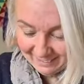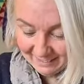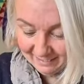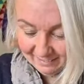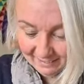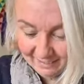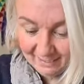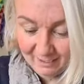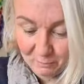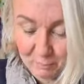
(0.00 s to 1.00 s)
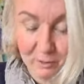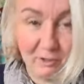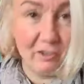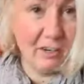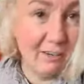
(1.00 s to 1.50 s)
He is
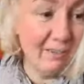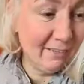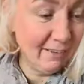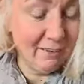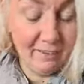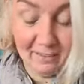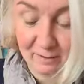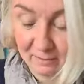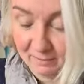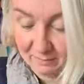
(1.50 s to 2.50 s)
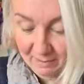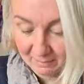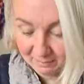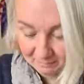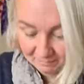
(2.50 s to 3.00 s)
perching. Oh, no, he's down.